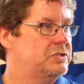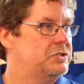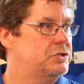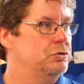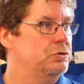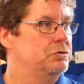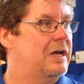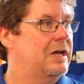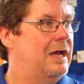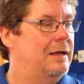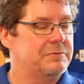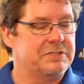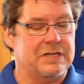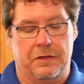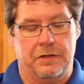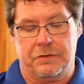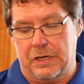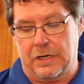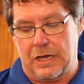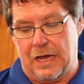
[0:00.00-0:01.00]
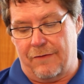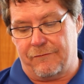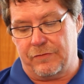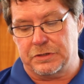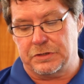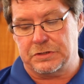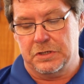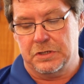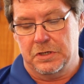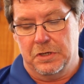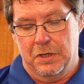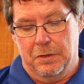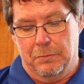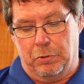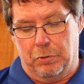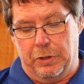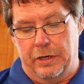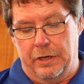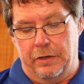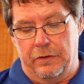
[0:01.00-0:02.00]
Two-time Southland Conference
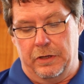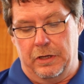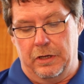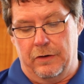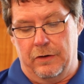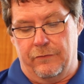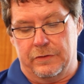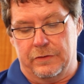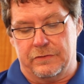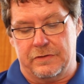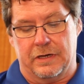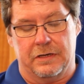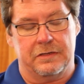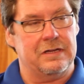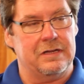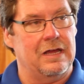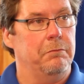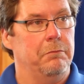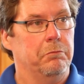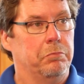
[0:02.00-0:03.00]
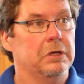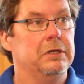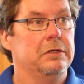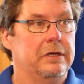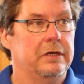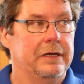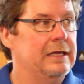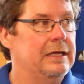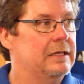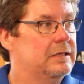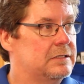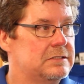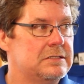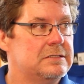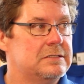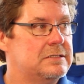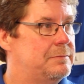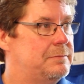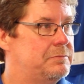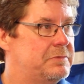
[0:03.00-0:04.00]
Player of the Year for the second time. But, again,
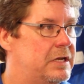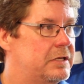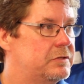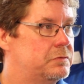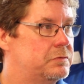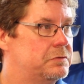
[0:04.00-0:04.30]
this is team tennis